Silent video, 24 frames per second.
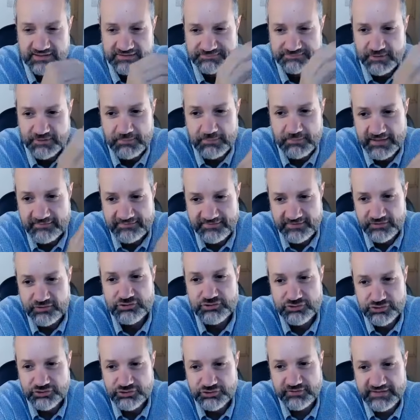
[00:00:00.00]
There's probably a
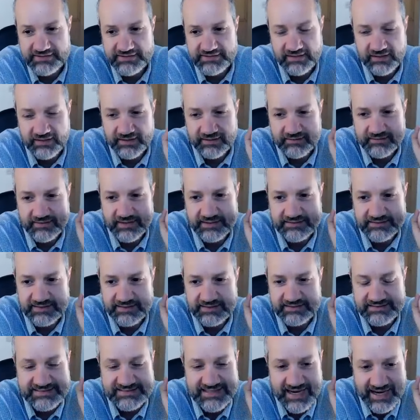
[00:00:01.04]
few stories like that
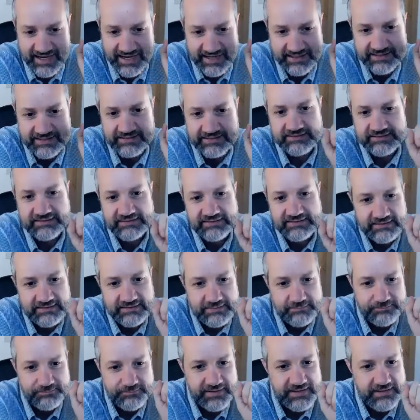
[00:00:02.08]
in tech,
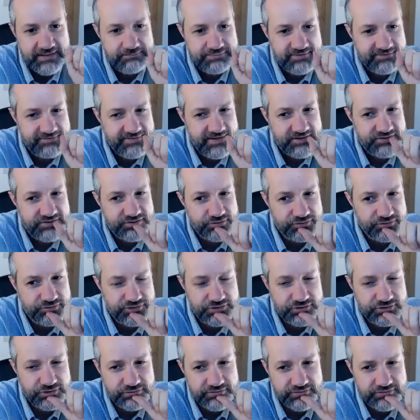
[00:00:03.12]
but in professional
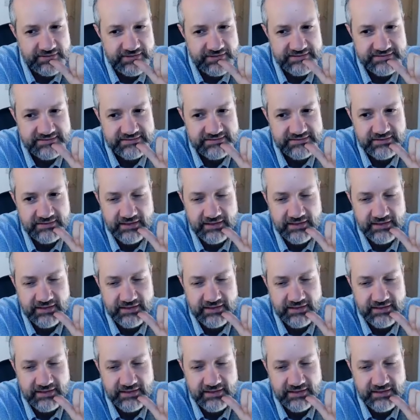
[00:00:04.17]
services,